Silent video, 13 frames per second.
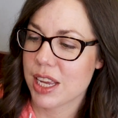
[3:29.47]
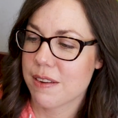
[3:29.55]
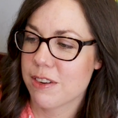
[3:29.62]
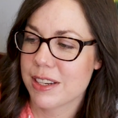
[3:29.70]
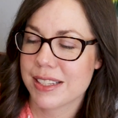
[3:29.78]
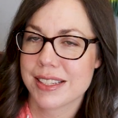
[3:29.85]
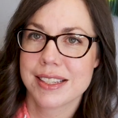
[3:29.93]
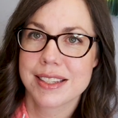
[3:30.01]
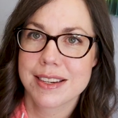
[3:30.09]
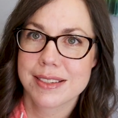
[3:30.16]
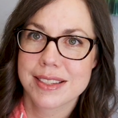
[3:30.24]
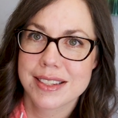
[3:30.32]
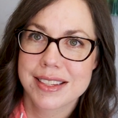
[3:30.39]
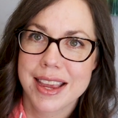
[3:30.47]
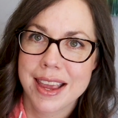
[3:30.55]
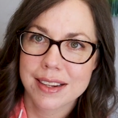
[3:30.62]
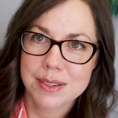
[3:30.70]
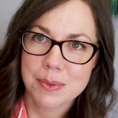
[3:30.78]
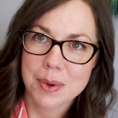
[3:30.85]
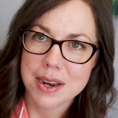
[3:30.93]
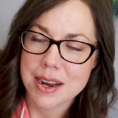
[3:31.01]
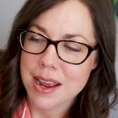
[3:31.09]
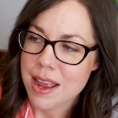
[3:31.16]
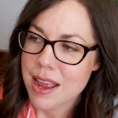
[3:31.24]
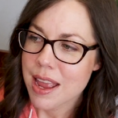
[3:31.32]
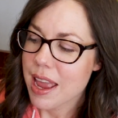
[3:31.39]
Like for instance, here's this ant one.
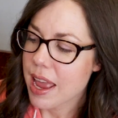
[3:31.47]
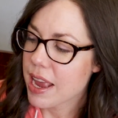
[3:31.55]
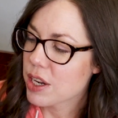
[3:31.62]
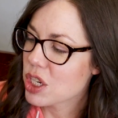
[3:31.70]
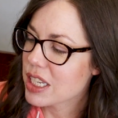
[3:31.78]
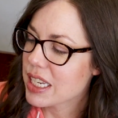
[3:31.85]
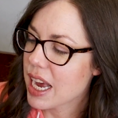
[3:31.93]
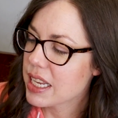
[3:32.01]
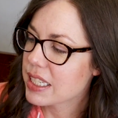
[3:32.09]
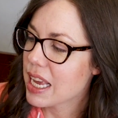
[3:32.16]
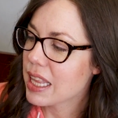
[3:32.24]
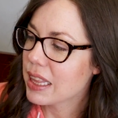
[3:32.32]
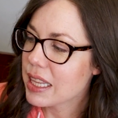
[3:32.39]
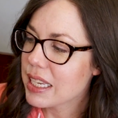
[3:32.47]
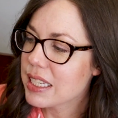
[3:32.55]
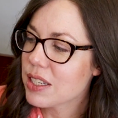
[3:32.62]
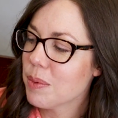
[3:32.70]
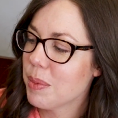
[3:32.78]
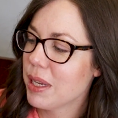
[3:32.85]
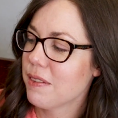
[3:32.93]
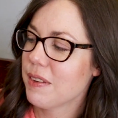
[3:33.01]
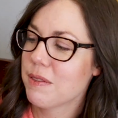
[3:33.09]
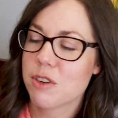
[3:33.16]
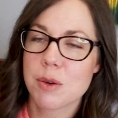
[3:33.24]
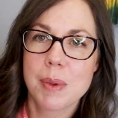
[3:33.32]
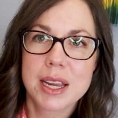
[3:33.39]
It just has a little bit of
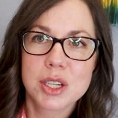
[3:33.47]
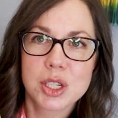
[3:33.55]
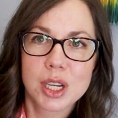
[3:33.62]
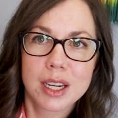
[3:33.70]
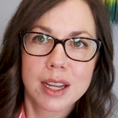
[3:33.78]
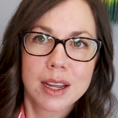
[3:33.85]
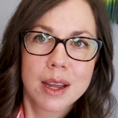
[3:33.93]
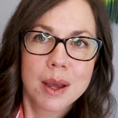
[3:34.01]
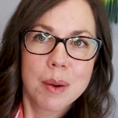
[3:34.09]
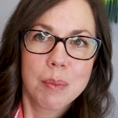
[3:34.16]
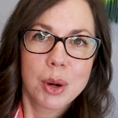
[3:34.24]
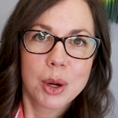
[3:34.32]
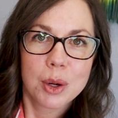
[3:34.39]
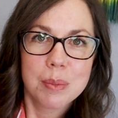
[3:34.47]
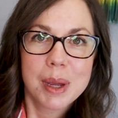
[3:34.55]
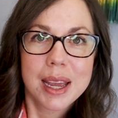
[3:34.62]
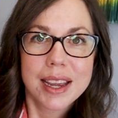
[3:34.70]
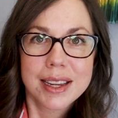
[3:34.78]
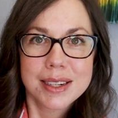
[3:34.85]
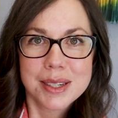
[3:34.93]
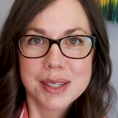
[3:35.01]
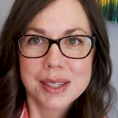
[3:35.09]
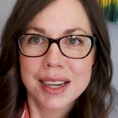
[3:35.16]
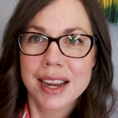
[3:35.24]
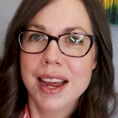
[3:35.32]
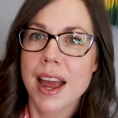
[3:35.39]
information per
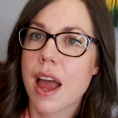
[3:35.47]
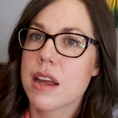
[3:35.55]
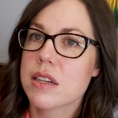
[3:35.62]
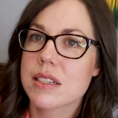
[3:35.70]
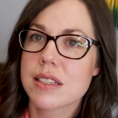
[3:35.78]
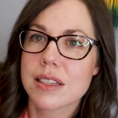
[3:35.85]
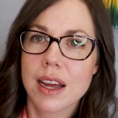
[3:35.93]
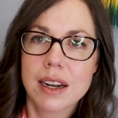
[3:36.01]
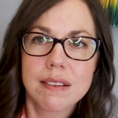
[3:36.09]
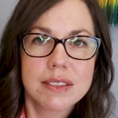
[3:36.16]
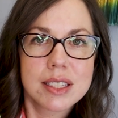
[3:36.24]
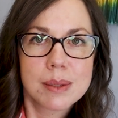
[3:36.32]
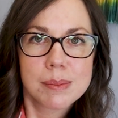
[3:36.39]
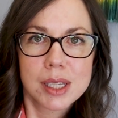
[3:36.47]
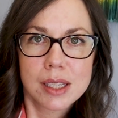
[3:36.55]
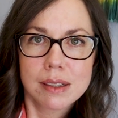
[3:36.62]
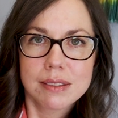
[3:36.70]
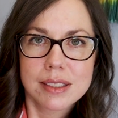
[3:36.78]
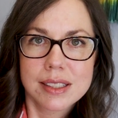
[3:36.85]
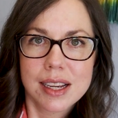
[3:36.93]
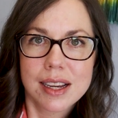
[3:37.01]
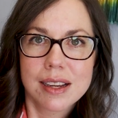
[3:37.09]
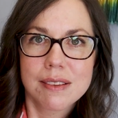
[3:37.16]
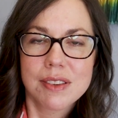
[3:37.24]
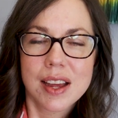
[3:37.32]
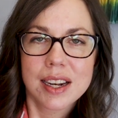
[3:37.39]
page and just kind of some cute
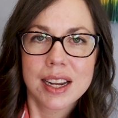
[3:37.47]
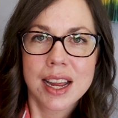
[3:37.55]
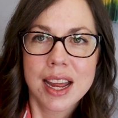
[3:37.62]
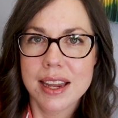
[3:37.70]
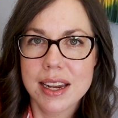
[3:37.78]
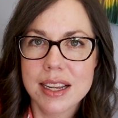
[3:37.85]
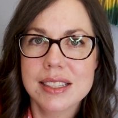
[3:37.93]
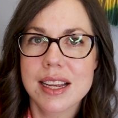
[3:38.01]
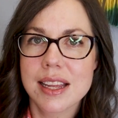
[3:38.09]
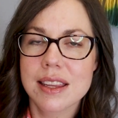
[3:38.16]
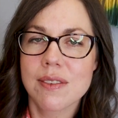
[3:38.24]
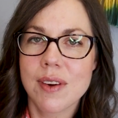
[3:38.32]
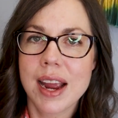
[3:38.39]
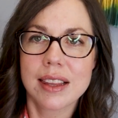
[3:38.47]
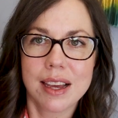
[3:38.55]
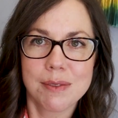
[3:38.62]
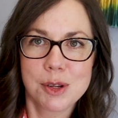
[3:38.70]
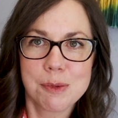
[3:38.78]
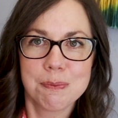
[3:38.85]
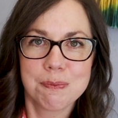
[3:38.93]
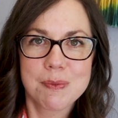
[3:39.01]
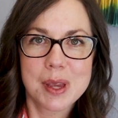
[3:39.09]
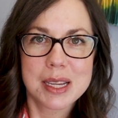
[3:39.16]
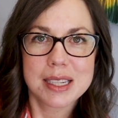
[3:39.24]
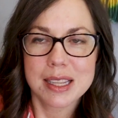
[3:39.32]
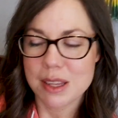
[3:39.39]
stuff. And it is at the right level.
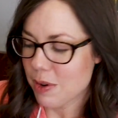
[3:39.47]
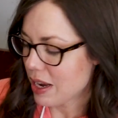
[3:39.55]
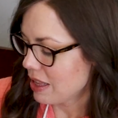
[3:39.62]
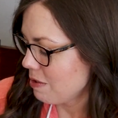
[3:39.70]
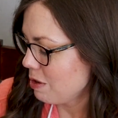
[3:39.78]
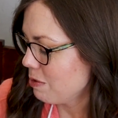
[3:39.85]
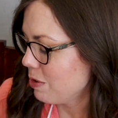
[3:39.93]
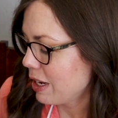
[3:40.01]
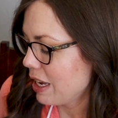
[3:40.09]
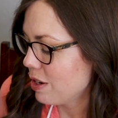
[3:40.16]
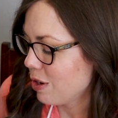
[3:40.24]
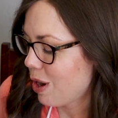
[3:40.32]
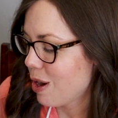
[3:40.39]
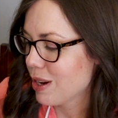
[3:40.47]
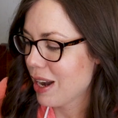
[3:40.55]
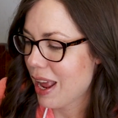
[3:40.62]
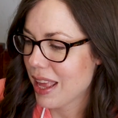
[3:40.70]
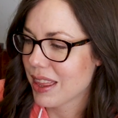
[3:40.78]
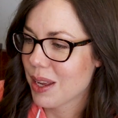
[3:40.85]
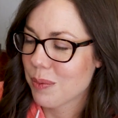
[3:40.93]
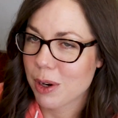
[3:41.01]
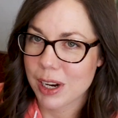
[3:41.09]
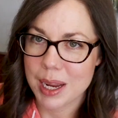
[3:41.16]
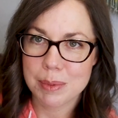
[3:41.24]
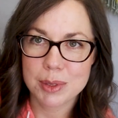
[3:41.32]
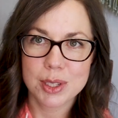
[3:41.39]
It's at the right level for kindergarten. And then we're
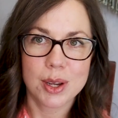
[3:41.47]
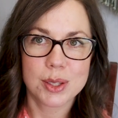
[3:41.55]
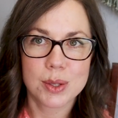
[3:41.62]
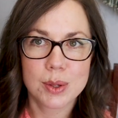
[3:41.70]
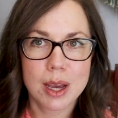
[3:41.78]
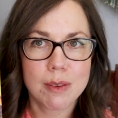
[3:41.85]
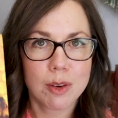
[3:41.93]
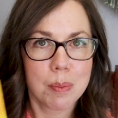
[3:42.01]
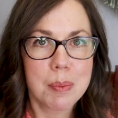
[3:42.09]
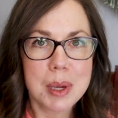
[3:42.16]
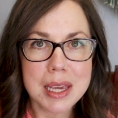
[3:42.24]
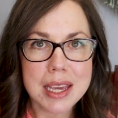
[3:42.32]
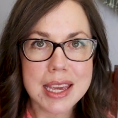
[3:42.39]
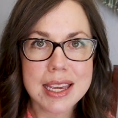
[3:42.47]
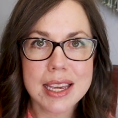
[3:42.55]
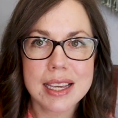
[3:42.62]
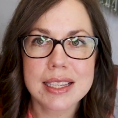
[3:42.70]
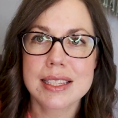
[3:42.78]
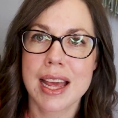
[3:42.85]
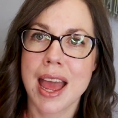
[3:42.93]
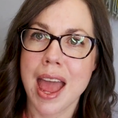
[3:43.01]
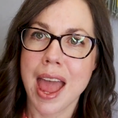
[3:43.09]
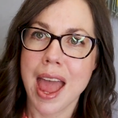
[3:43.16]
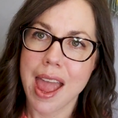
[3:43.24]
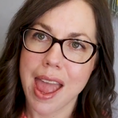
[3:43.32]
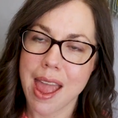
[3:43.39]
able to also cover bees
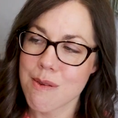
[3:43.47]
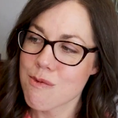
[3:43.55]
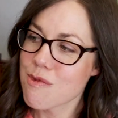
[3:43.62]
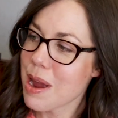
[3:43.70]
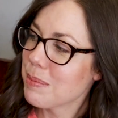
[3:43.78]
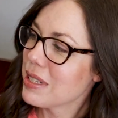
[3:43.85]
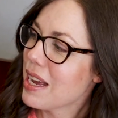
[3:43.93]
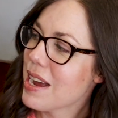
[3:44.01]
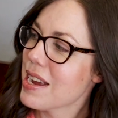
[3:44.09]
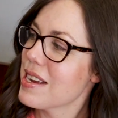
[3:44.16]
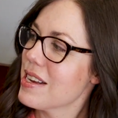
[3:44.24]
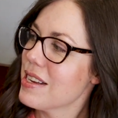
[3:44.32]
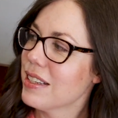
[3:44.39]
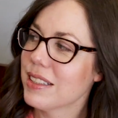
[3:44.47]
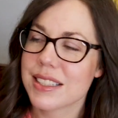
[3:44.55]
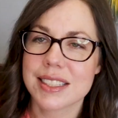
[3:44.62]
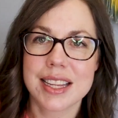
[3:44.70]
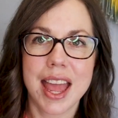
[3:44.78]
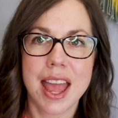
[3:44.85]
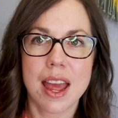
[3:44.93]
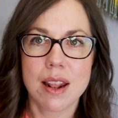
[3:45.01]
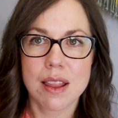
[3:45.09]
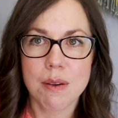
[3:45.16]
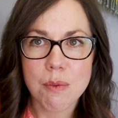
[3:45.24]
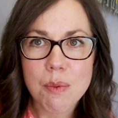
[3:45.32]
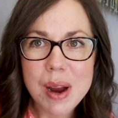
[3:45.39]
and reptiles and
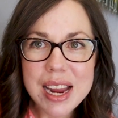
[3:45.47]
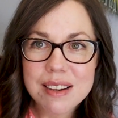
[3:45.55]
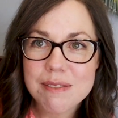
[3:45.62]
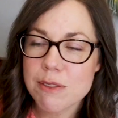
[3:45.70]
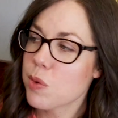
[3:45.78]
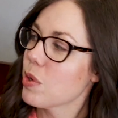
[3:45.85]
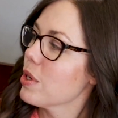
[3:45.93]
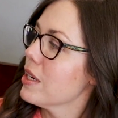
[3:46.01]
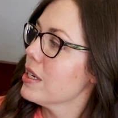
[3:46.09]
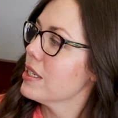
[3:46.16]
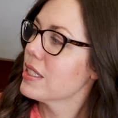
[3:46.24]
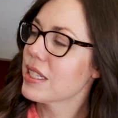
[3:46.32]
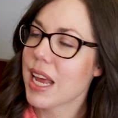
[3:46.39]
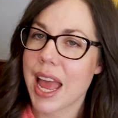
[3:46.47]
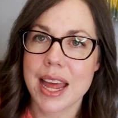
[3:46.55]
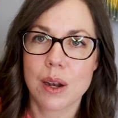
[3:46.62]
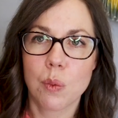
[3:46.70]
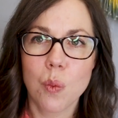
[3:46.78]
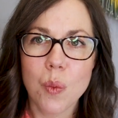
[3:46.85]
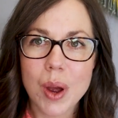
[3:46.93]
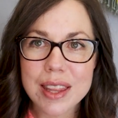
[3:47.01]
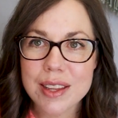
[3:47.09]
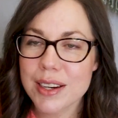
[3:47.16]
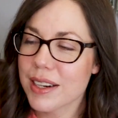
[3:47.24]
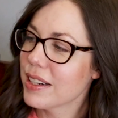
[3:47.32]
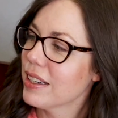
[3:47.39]
the rainforest and
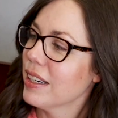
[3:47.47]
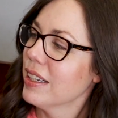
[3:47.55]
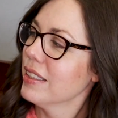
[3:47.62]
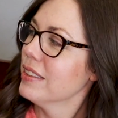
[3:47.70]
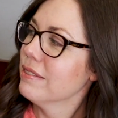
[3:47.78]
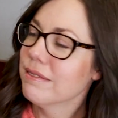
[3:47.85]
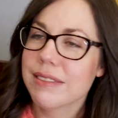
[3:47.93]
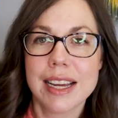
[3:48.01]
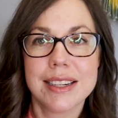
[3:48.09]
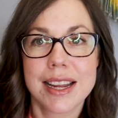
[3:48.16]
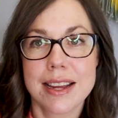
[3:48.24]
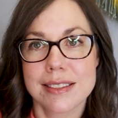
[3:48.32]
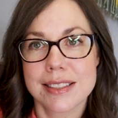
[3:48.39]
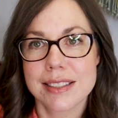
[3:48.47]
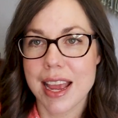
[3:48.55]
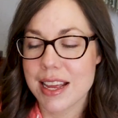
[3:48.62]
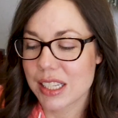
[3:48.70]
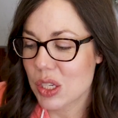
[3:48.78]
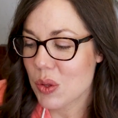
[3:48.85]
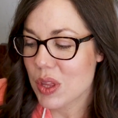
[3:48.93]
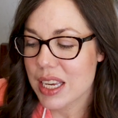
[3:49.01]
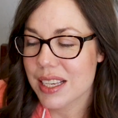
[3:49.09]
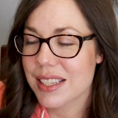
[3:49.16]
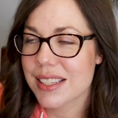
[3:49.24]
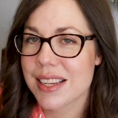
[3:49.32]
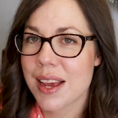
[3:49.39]
weather and ants. And so
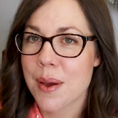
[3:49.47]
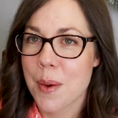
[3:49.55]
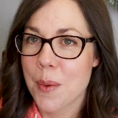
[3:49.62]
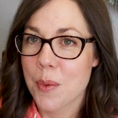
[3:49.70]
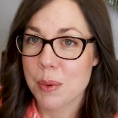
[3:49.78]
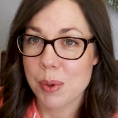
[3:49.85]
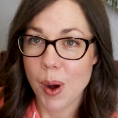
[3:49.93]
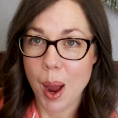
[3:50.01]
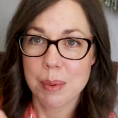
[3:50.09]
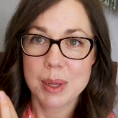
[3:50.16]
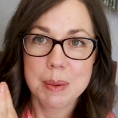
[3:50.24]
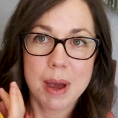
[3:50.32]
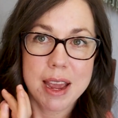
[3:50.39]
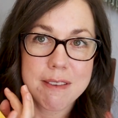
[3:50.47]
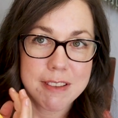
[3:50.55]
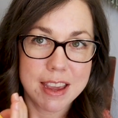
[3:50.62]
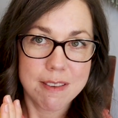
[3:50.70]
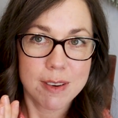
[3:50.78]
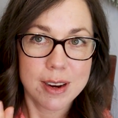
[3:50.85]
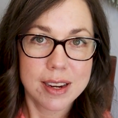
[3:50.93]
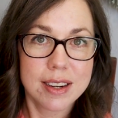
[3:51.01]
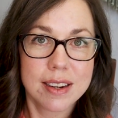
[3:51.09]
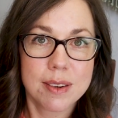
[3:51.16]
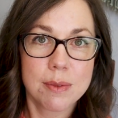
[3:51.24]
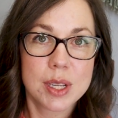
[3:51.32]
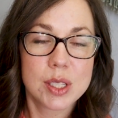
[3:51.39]
these were probably my favorite
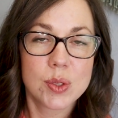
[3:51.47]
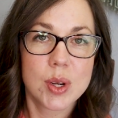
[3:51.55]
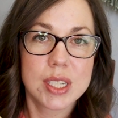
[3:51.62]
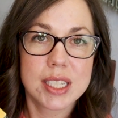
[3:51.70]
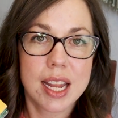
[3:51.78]
resource.